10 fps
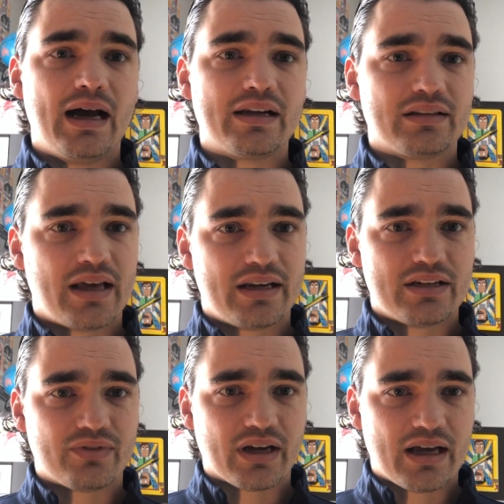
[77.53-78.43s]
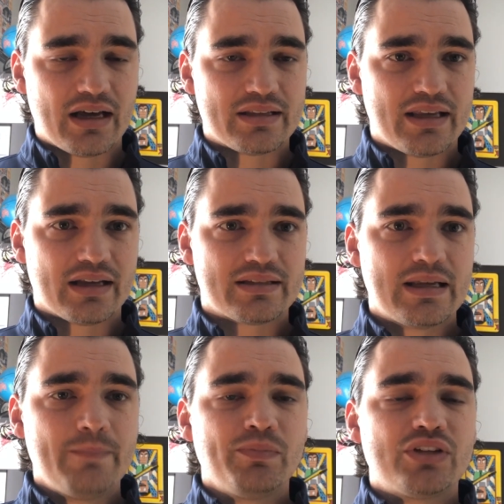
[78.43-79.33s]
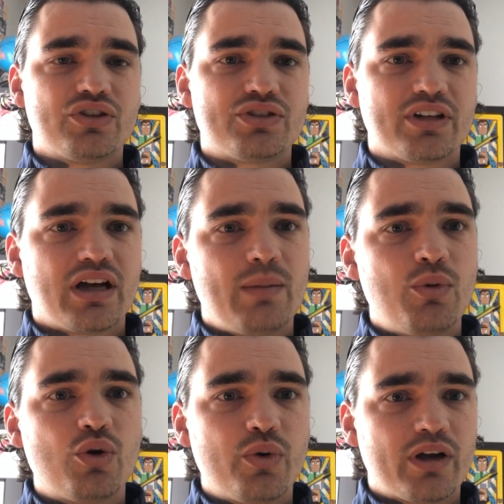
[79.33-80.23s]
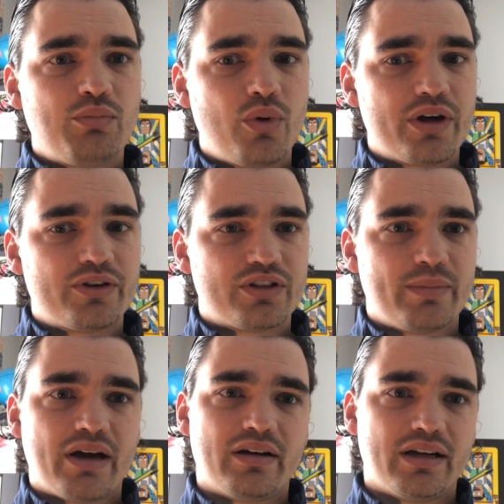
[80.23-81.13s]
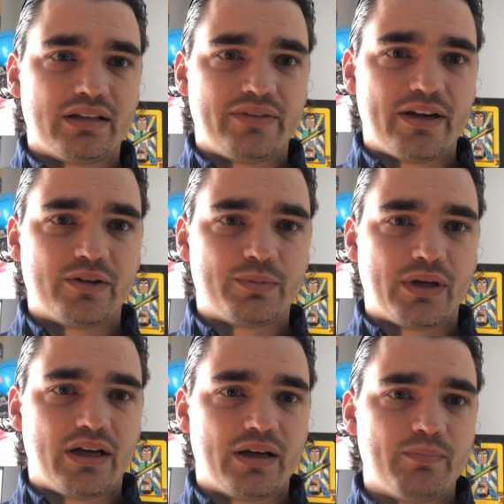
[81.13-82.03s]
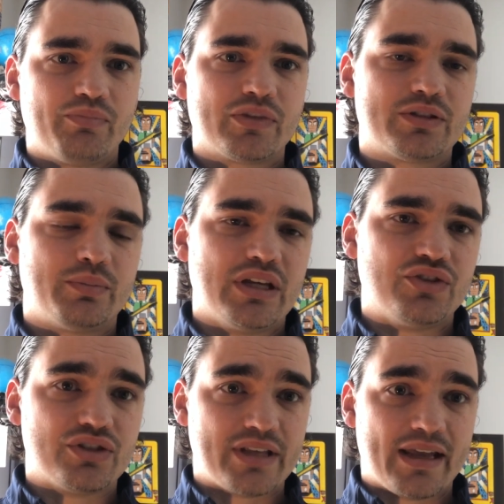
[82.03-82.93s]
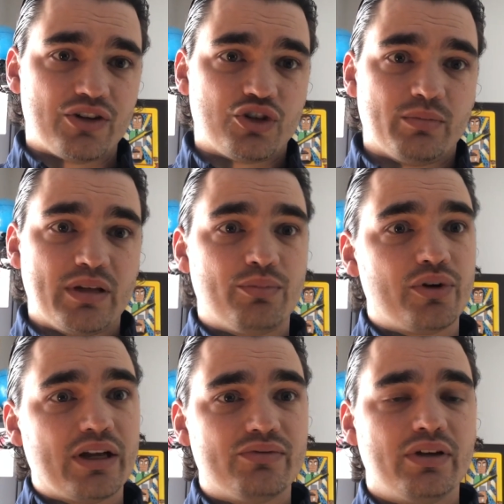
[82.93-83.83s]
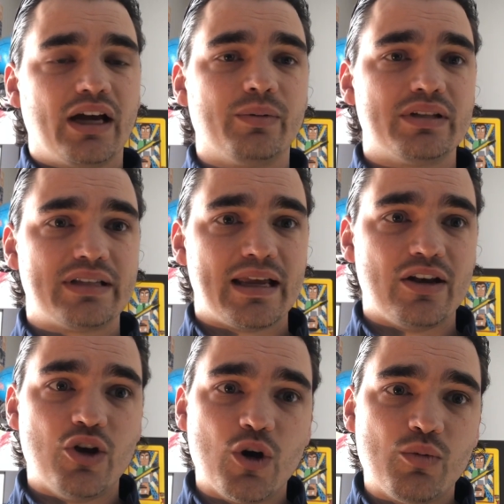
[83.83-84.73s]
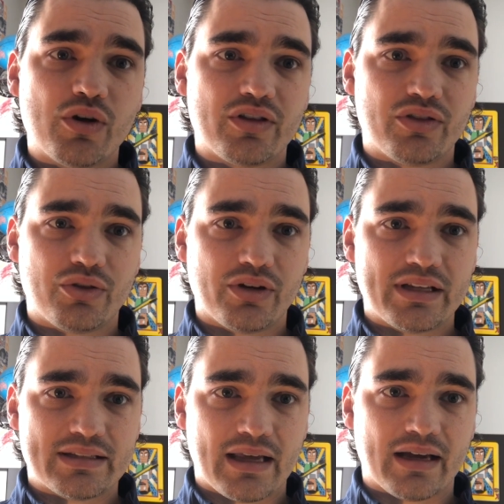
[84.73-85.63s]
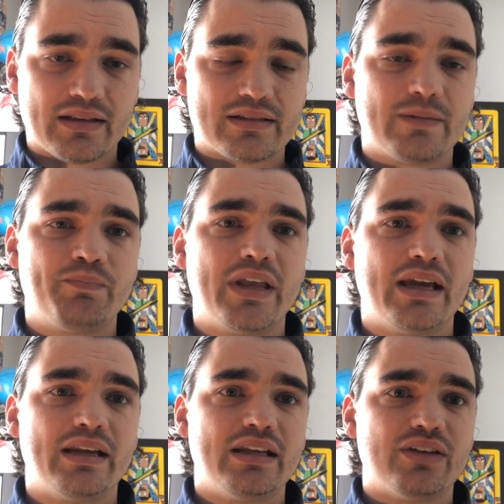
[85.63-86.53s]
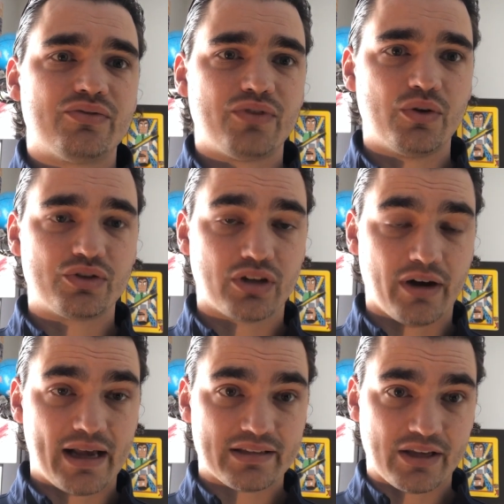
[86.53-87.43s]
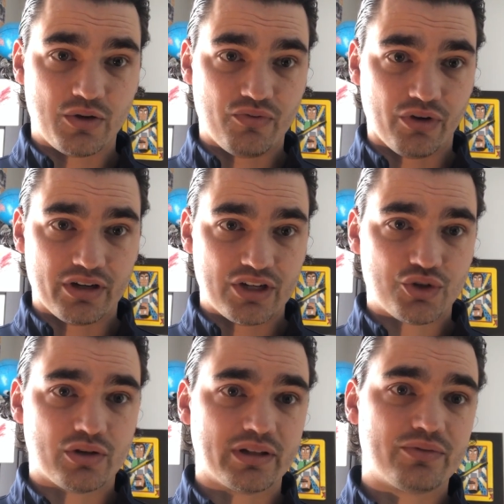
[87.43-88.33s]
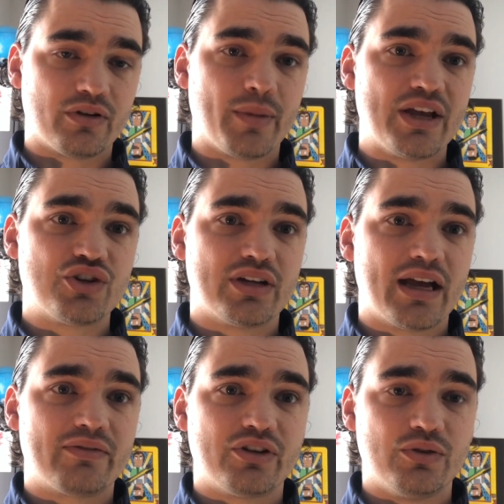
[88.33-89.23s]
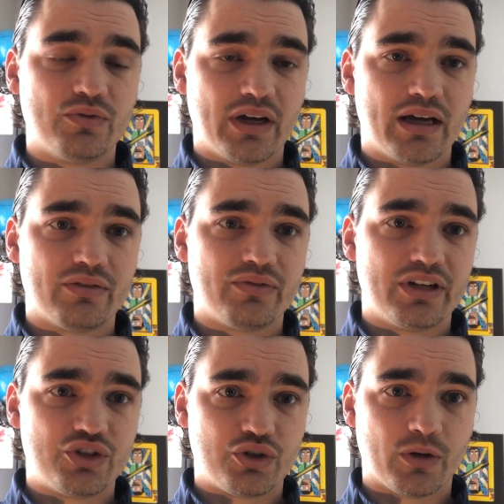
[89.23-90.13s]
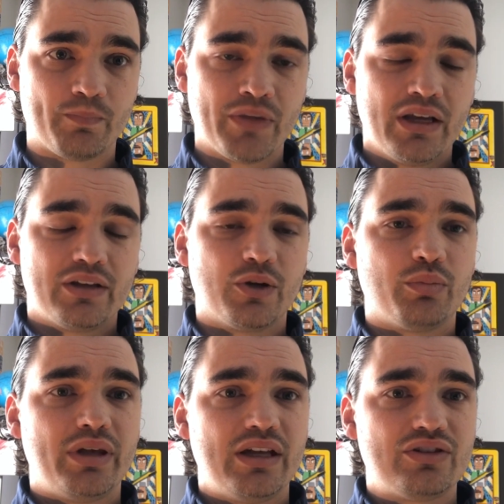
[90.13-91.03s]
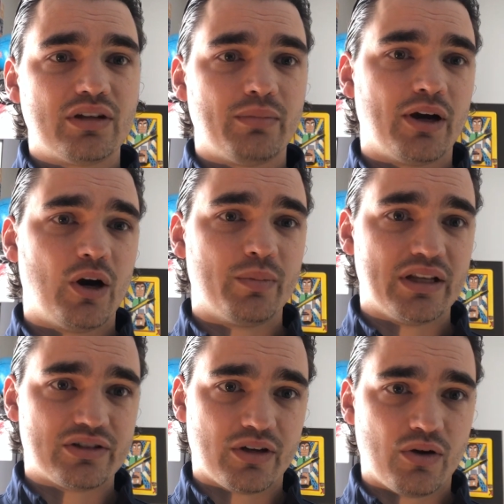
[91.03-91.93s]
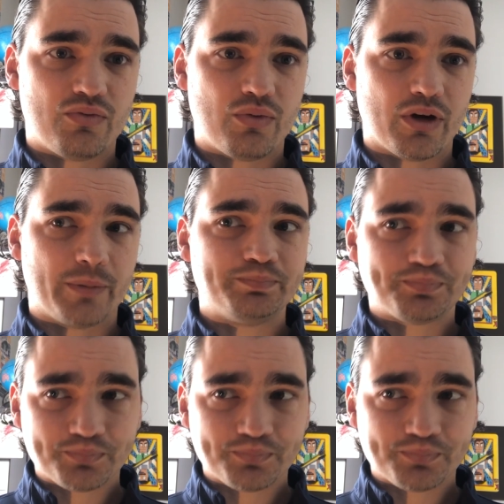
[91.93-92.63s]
in a lot of different contexts. Just a couple quick pointers about an elevator speech is that it should be brief. I would say no more than 30 seconds. And if folks are asking you for additional information after you finish your pitch, then by all means go for it.